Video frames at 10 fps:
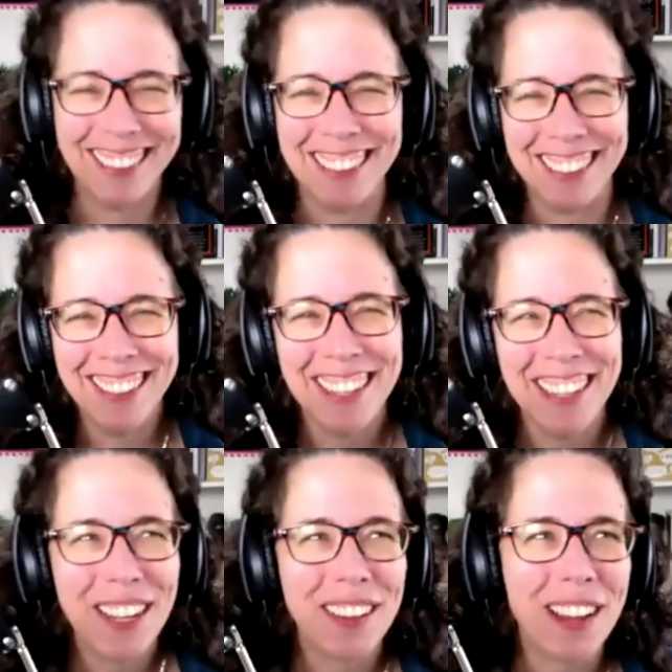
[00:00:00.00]

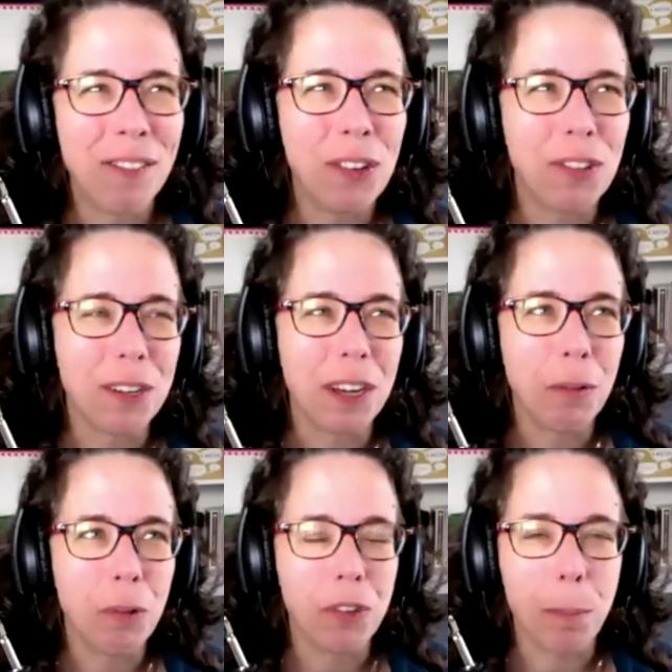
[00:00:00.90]
It
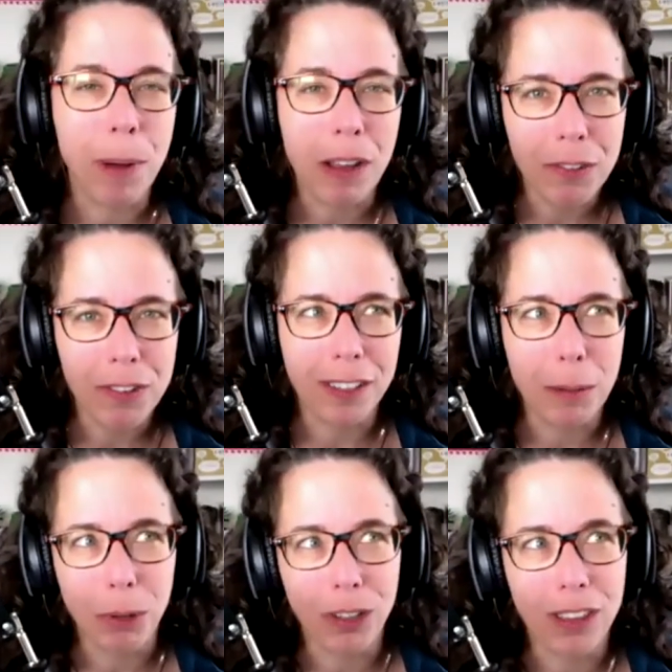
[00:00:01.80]
was a best-selling
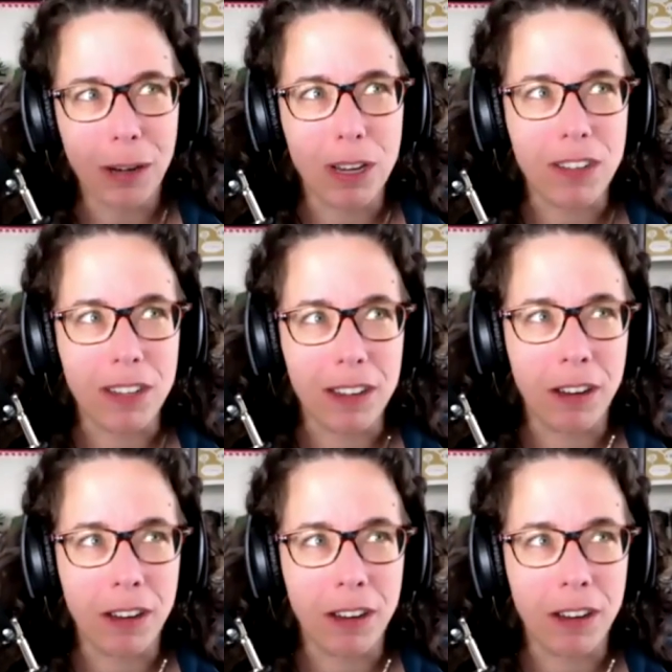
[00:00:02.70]
book that we did.